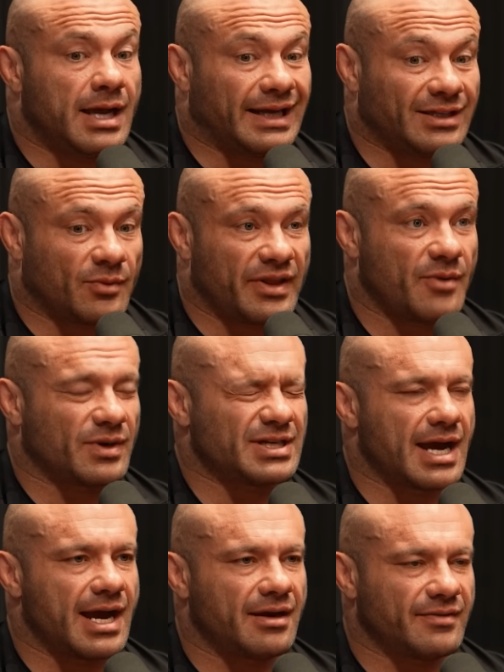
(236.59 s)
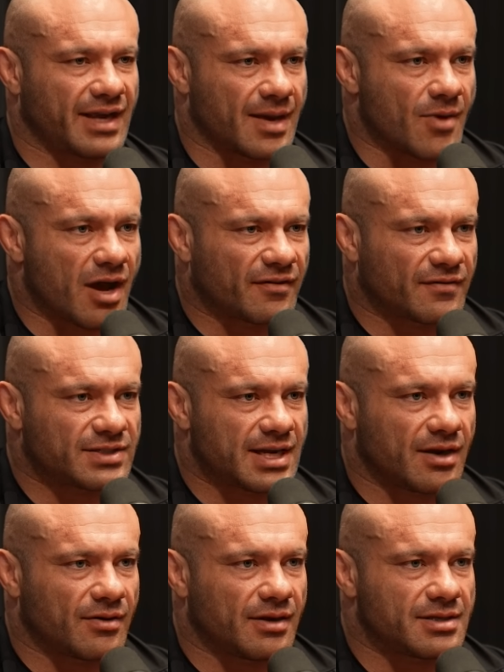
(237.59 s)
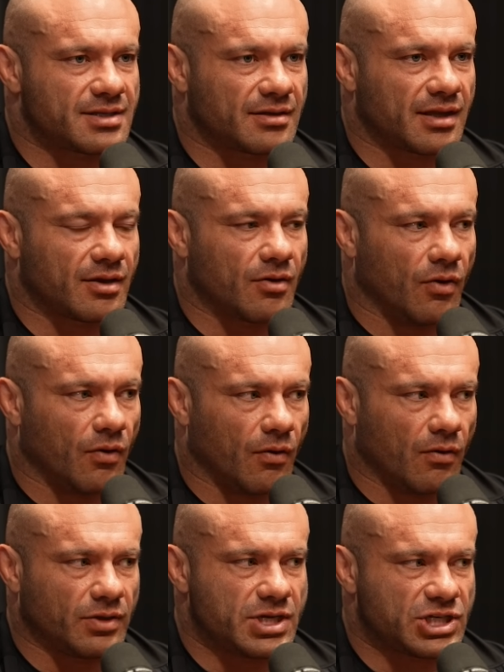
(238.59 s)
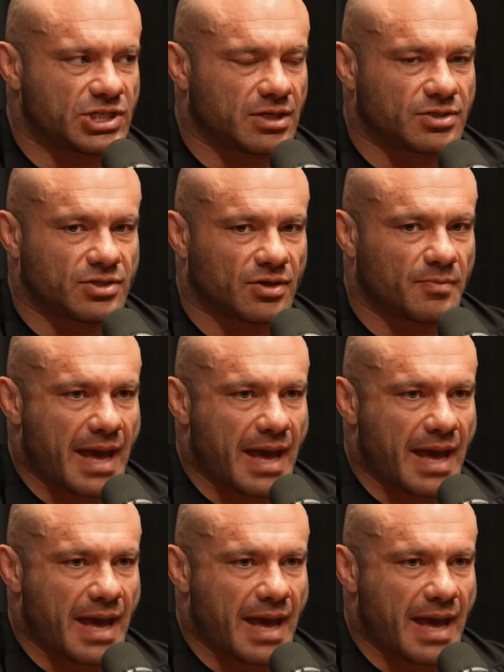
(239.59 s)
And then when they retire and they come off of steroids, they're like, holy shit, dude, you're